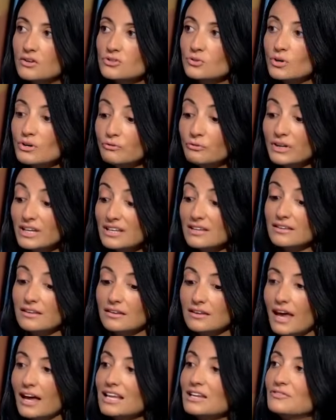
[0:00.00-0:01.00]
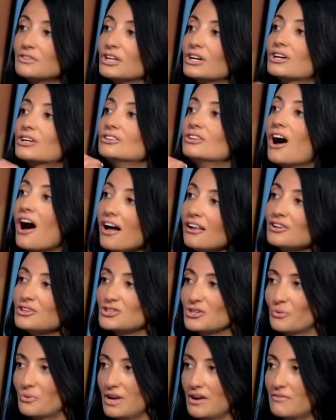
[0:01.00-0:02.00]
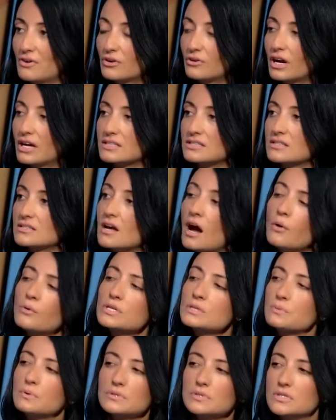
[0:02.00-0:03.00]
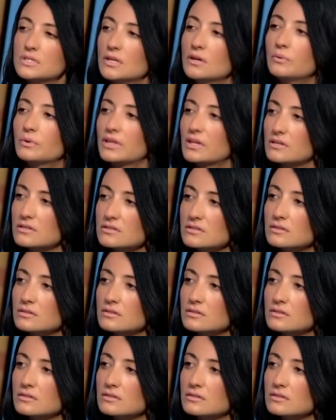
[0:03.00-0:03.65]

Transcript: So if we can't even acknowledge that we have a crisis, how are we supposed to deal with this?